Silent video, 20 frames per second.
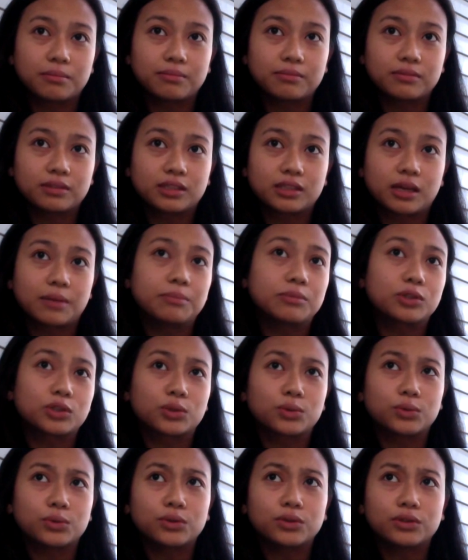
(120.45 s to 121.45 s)
some
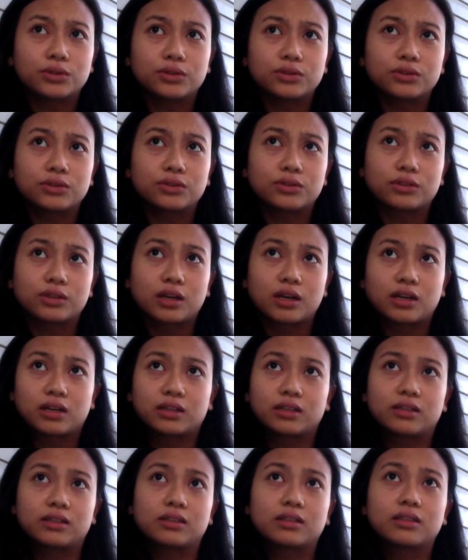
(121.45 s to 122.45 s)
schools
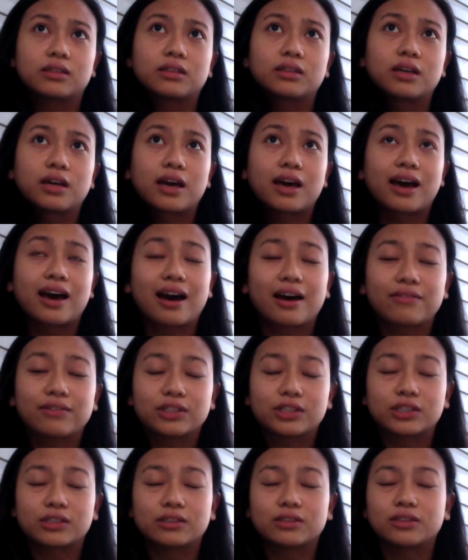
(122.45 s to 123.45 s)
have a
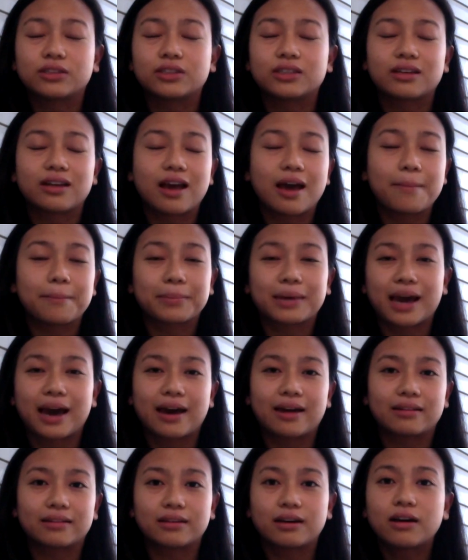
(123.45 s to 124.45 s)
certain
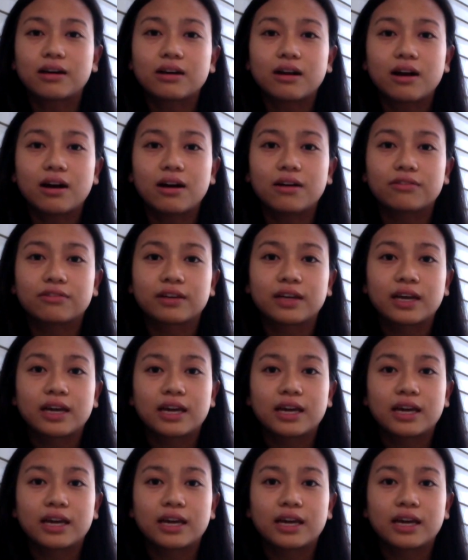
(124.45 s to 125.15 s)
MCAT cutoff,